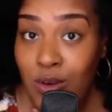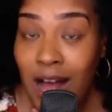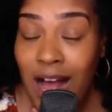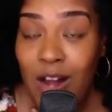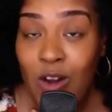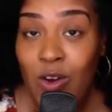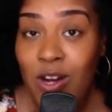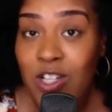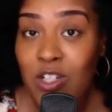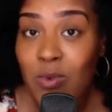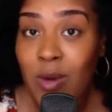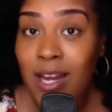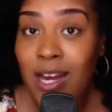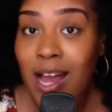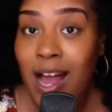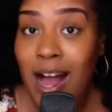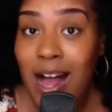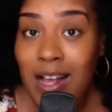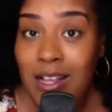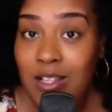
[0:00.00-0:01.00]
I graduated
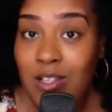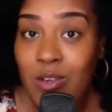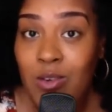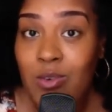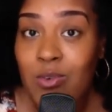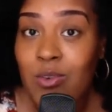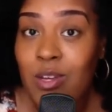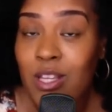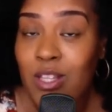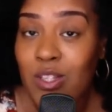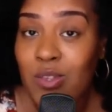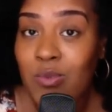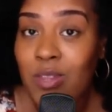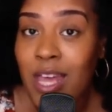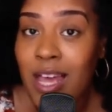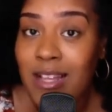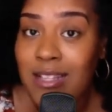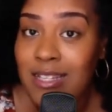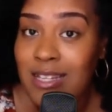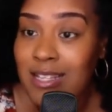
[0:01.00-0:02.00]
high school in
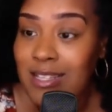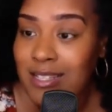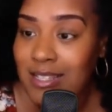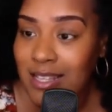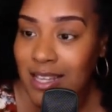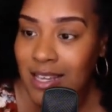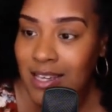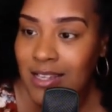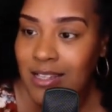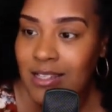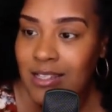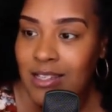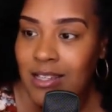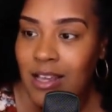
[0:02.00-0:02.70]
2006.